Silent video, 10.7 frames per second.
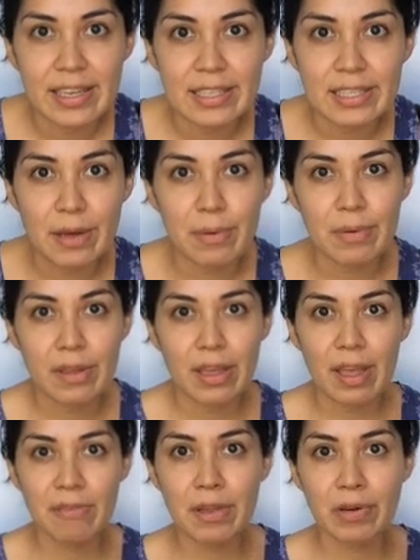So
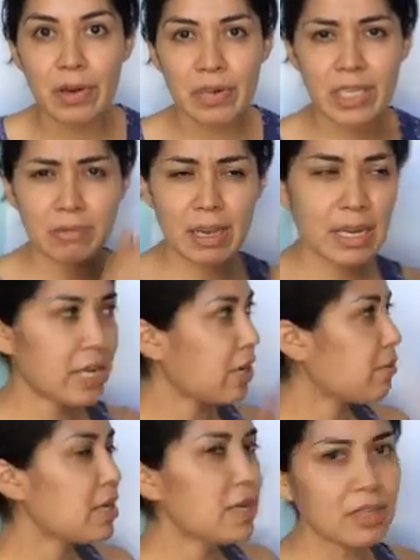if you notice right here,
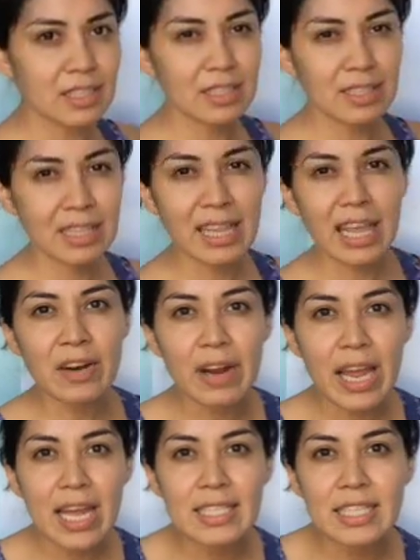readers, the letter
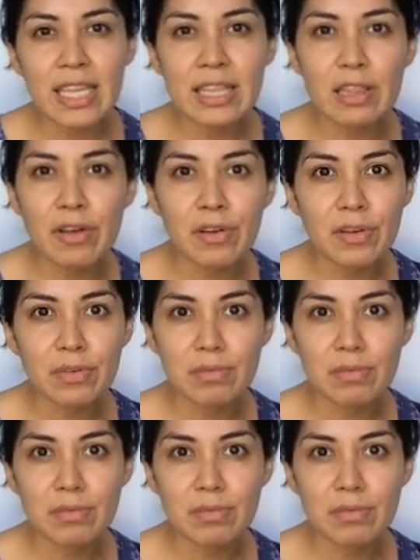S can look